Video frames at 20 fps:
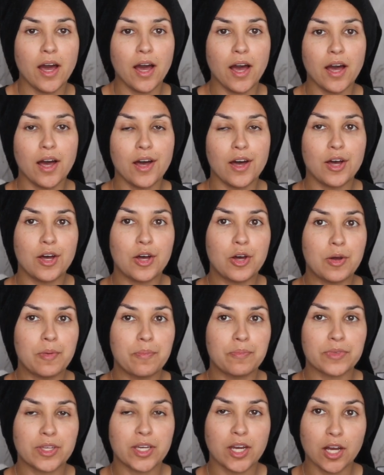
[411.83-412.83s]

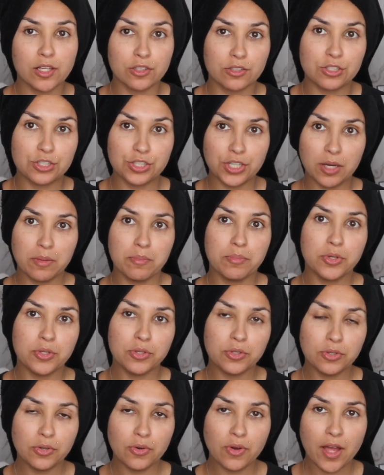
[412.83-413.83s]
color
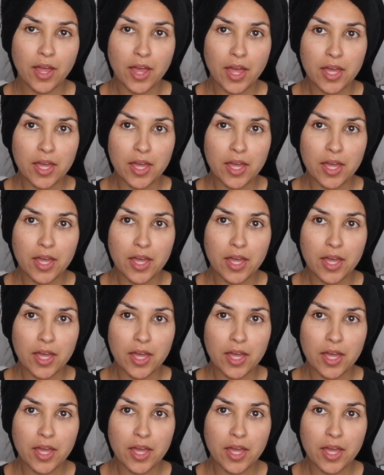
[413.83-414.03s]
shampoo,